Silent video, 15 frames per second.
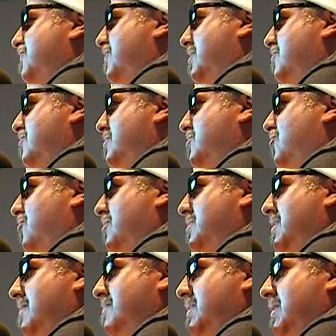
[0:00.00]
federal court,
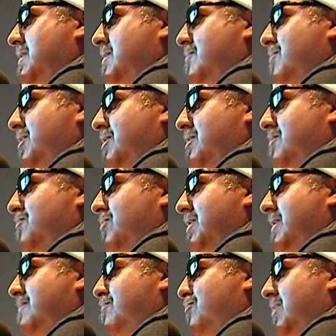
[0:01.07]
I'm going to come here and
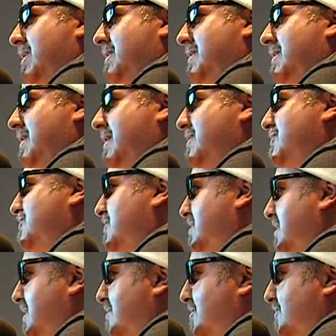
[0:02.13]
break the ice the
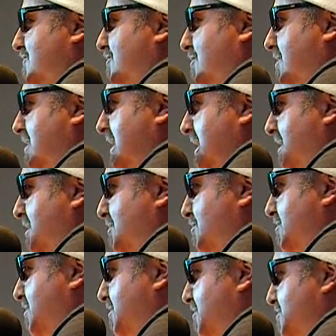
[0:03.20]
day before
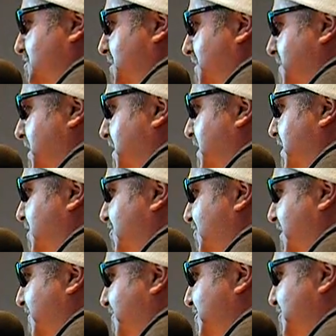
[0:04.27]
with you. So I'm going to let you
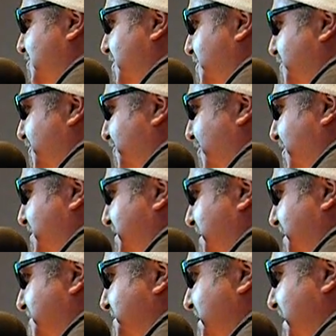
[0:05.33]
have the story before
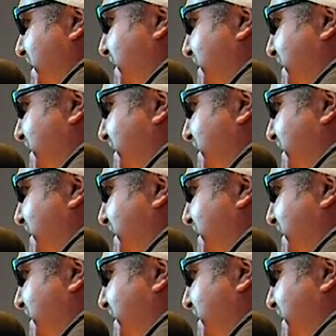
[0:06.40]
TMZ.